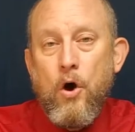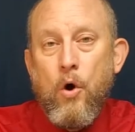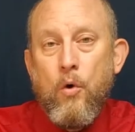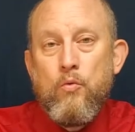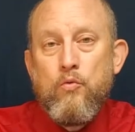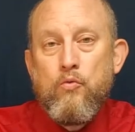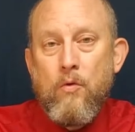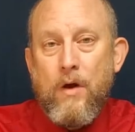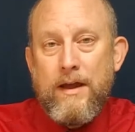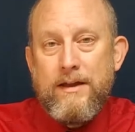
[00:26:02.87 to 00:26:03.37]

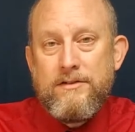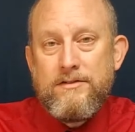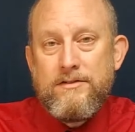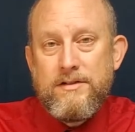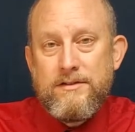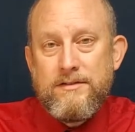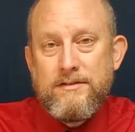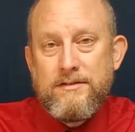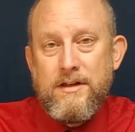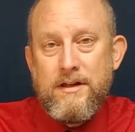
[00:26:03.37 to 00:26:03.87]
own
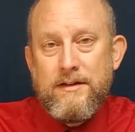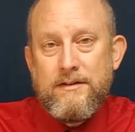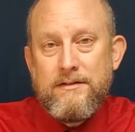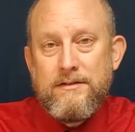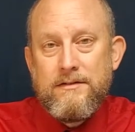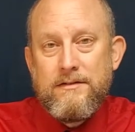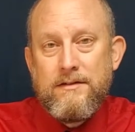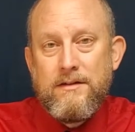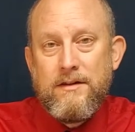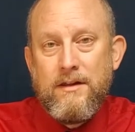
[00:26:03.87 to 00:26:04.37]

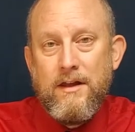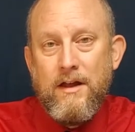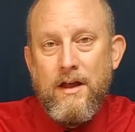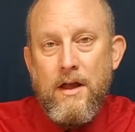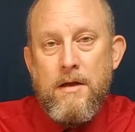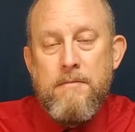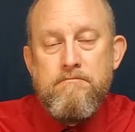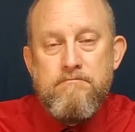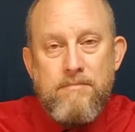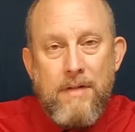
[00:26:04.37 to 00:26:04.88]
righteousness,
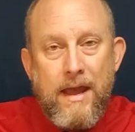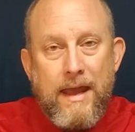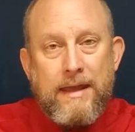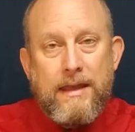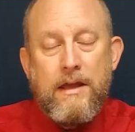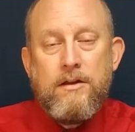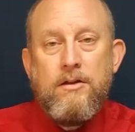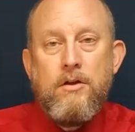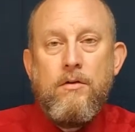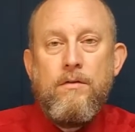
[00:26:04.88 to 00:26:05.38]

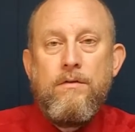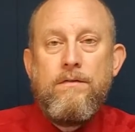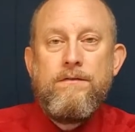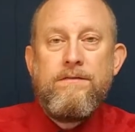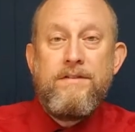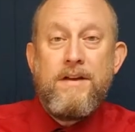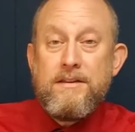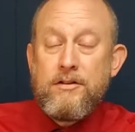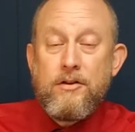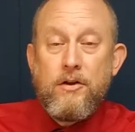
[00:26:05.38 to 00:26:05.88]
making you
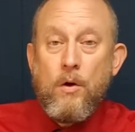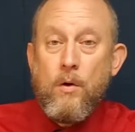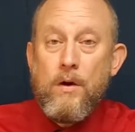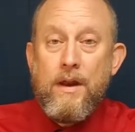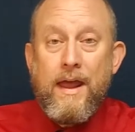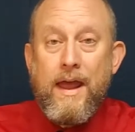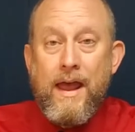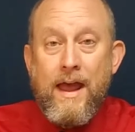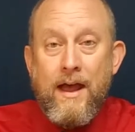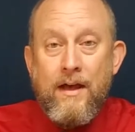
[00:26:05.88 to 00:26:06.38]
fit to go
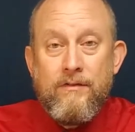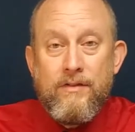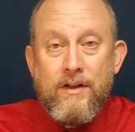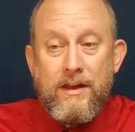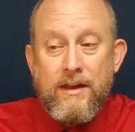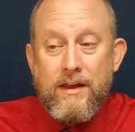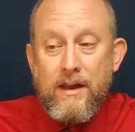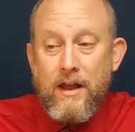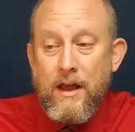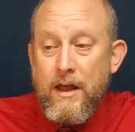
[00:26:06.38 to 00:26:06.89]
to
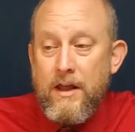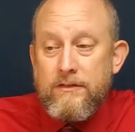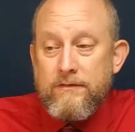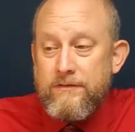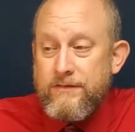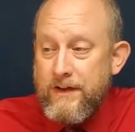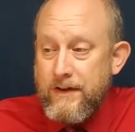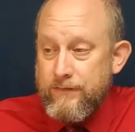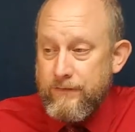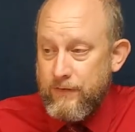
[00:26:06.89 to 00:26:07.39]
heaven,
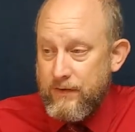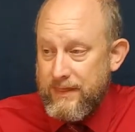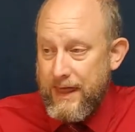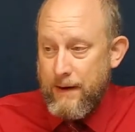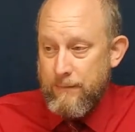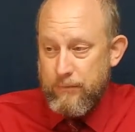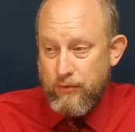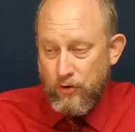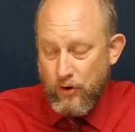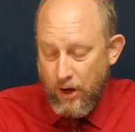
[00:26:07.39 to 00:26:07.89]
fit for
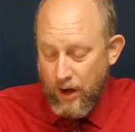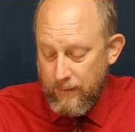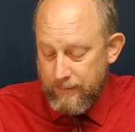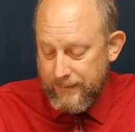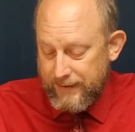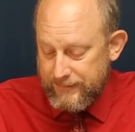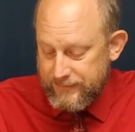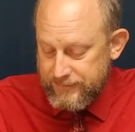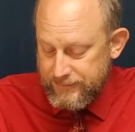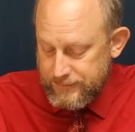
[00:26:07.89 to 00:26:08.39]
that
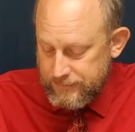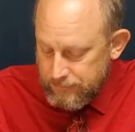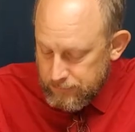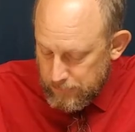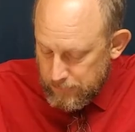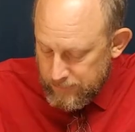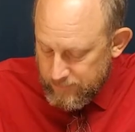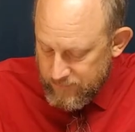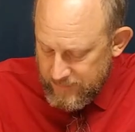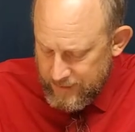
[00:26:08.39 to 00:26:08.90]
promise.
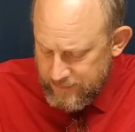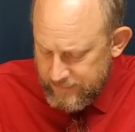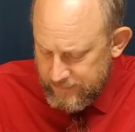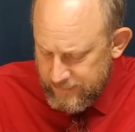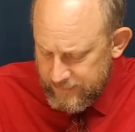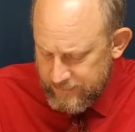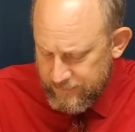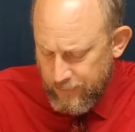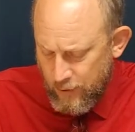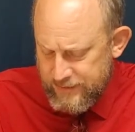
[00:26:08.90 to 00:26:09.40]

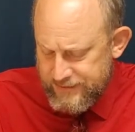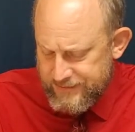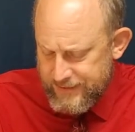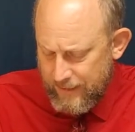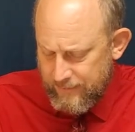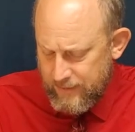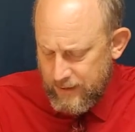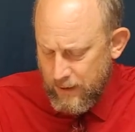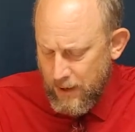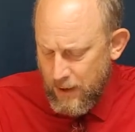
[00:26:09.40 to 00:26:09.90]
Verse
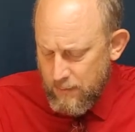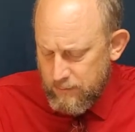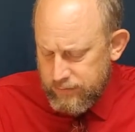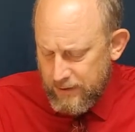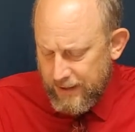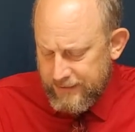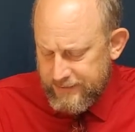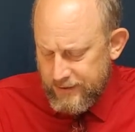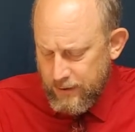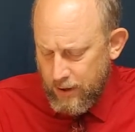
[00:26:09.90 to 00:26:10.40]
7
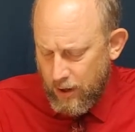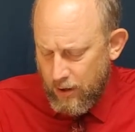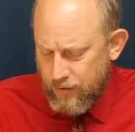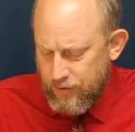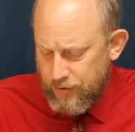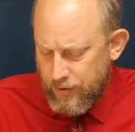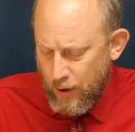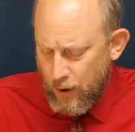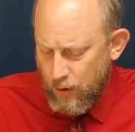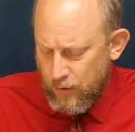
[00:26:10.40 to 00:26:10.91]
Blessed are
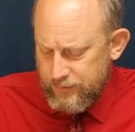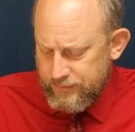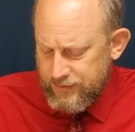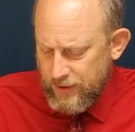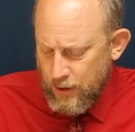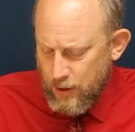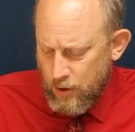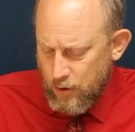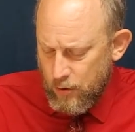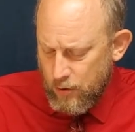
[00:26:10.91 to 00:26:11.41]
those
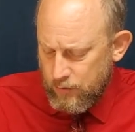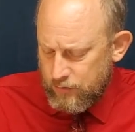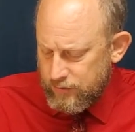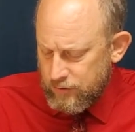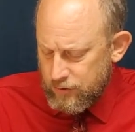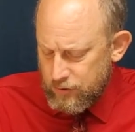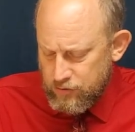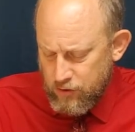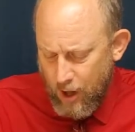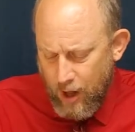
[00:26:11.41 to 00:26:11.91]
whose
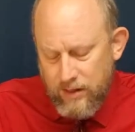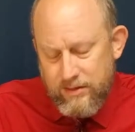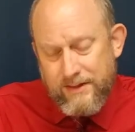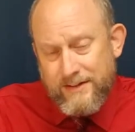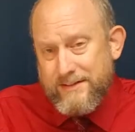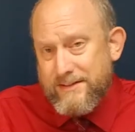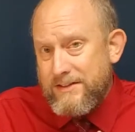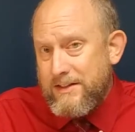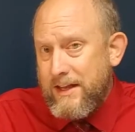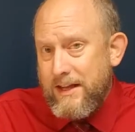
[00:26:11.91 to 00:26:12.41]

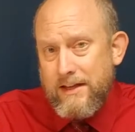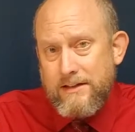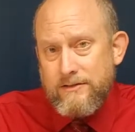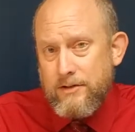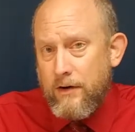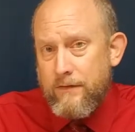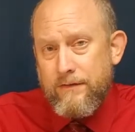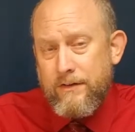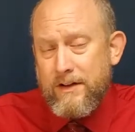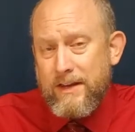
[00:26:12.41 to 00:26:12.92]
lawless deeds
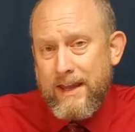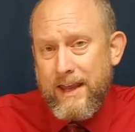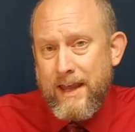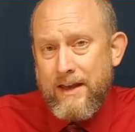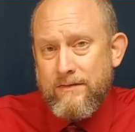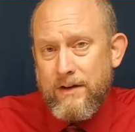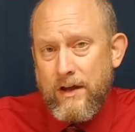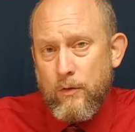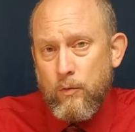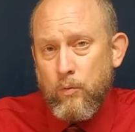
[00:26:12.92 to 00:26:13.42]
are
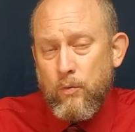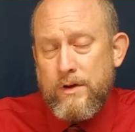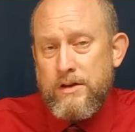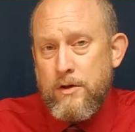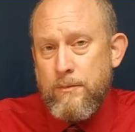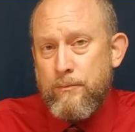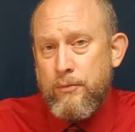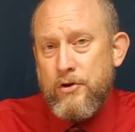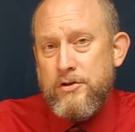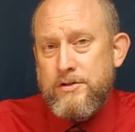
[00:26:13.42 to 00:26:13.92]
forgiven. When
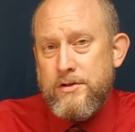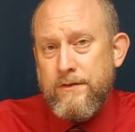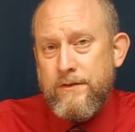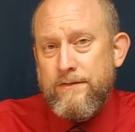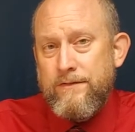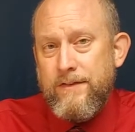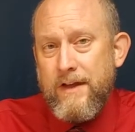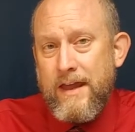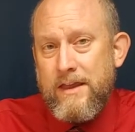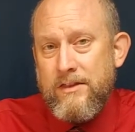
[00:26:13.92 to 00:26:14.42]
you put your
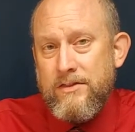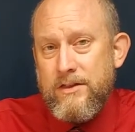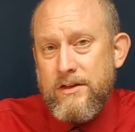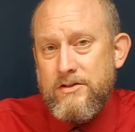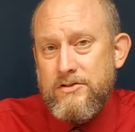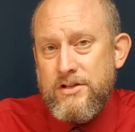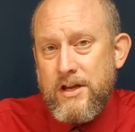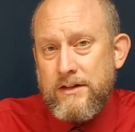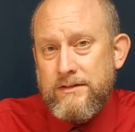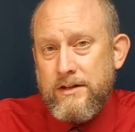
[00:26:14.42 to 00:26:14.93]
faith
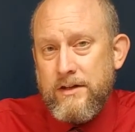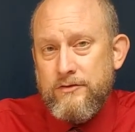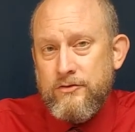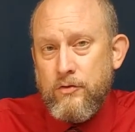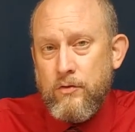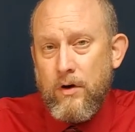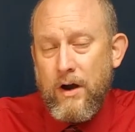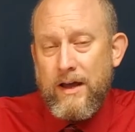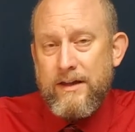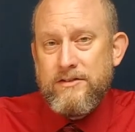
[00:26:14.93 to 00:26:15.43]
in Jesus
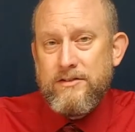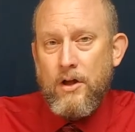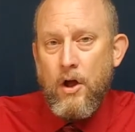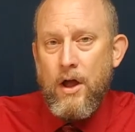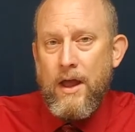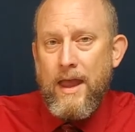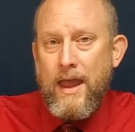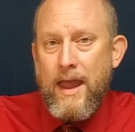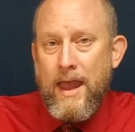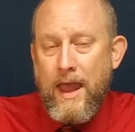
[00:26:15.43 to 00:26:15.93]
Christ,
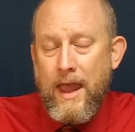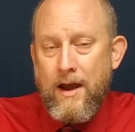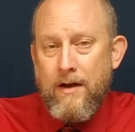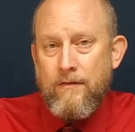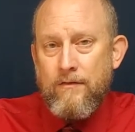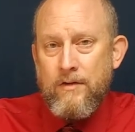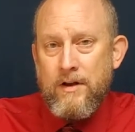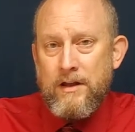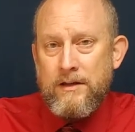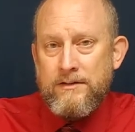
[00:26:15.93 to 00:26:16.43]

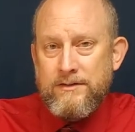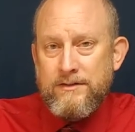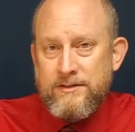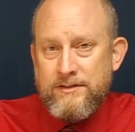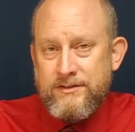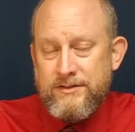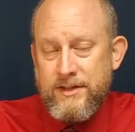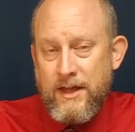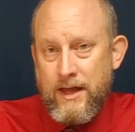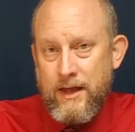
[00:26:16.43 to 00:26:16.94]
every
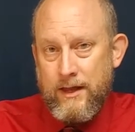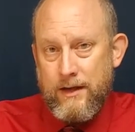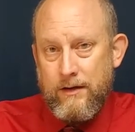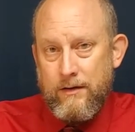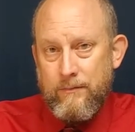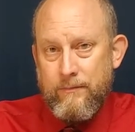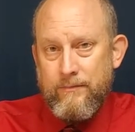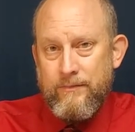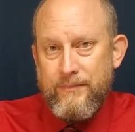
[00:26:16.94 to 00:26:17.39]
sin